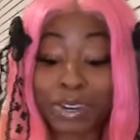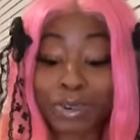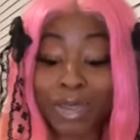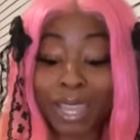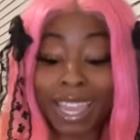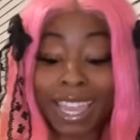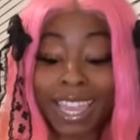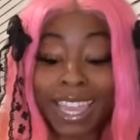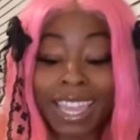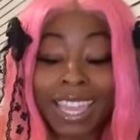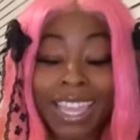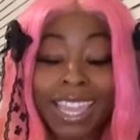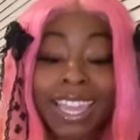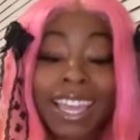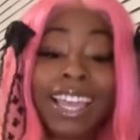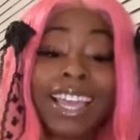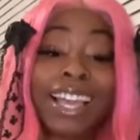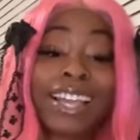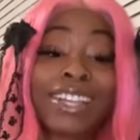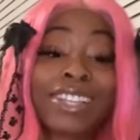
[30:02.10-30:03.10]
okay?
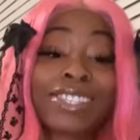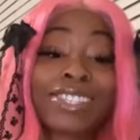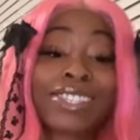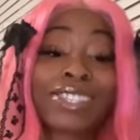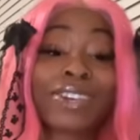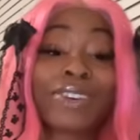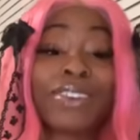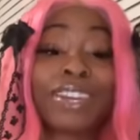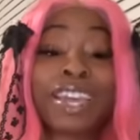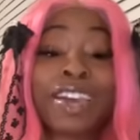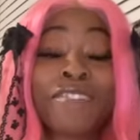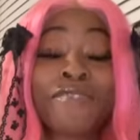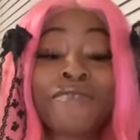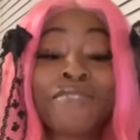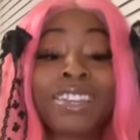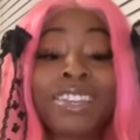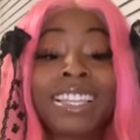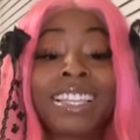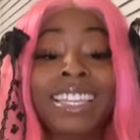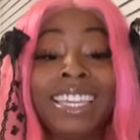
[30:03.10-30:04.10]
So
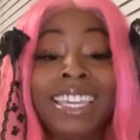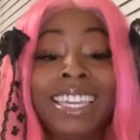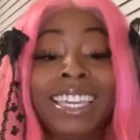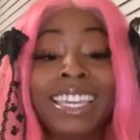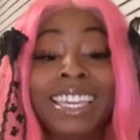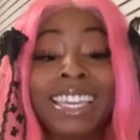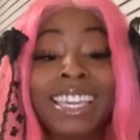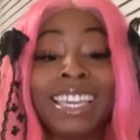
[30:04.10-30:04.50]
definitely